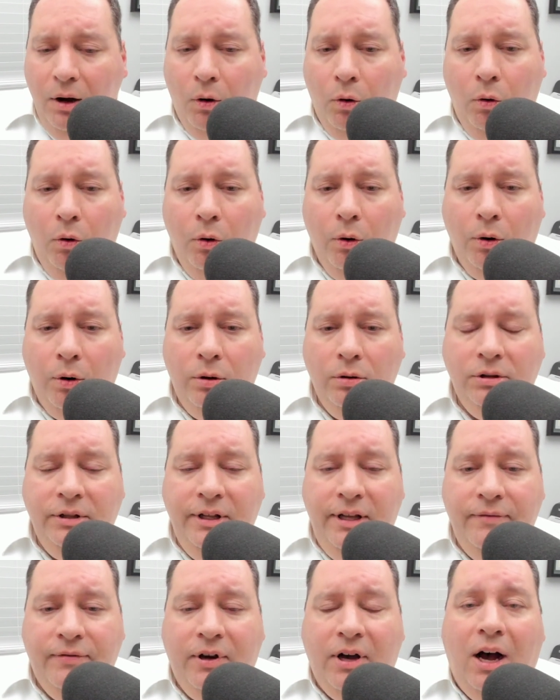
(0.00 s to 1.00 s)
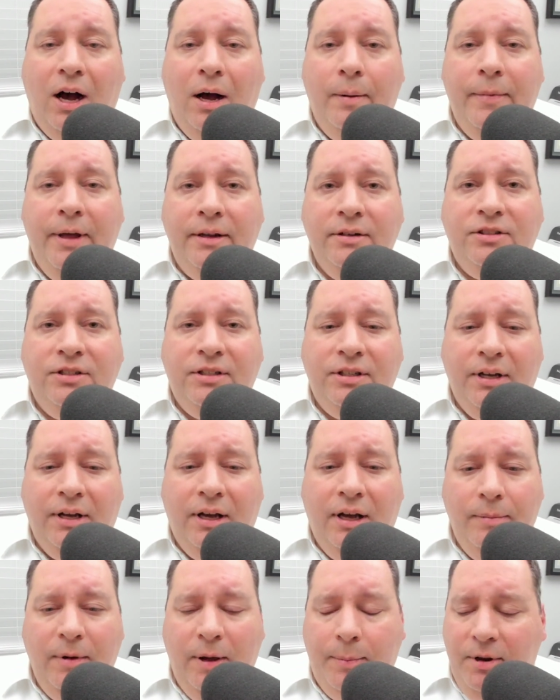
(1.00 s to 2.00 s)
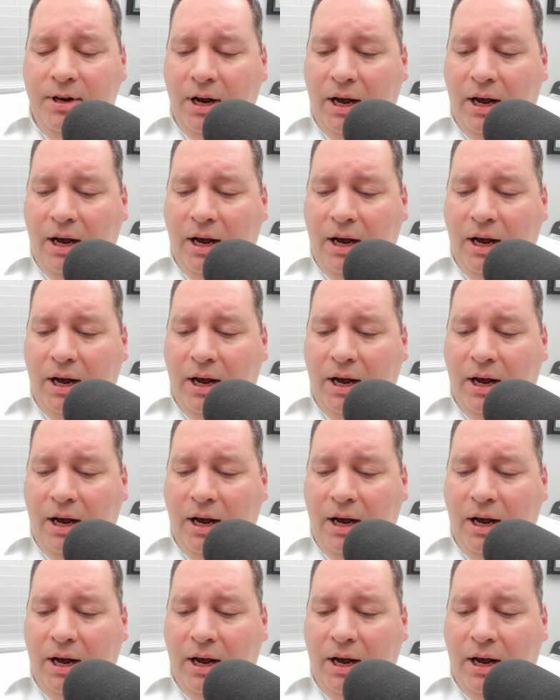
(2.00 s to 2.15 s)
Or leave a comment, maybe